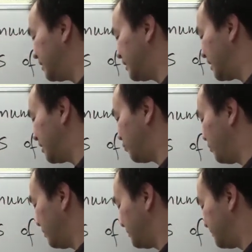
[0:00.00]
again,
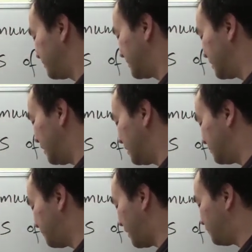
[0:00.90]

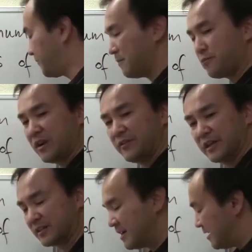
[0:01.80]
from
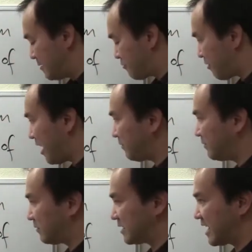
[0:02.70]
previous problem
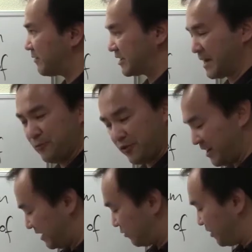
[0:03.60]
of the same example
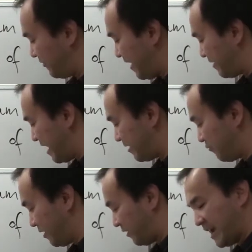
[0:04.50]
here that we found out that
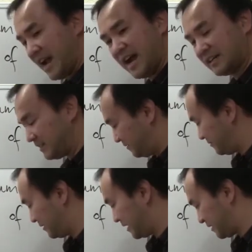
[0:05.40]
we already had,
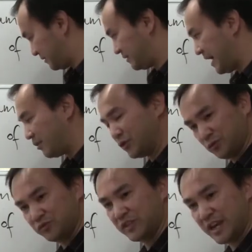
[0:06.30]
it's down to
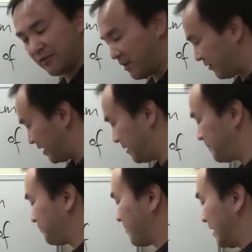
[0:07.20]
0 here.
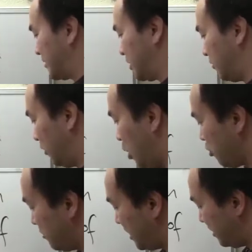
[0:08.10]
So
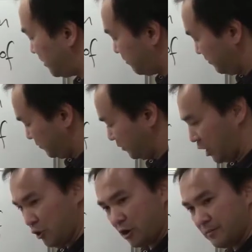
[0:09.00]
local minimum,
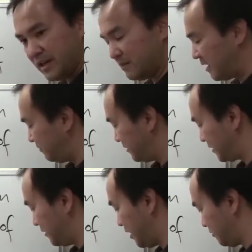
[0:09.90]

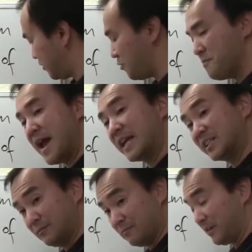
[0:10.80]
local
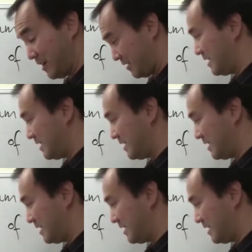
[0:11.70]
maximum here.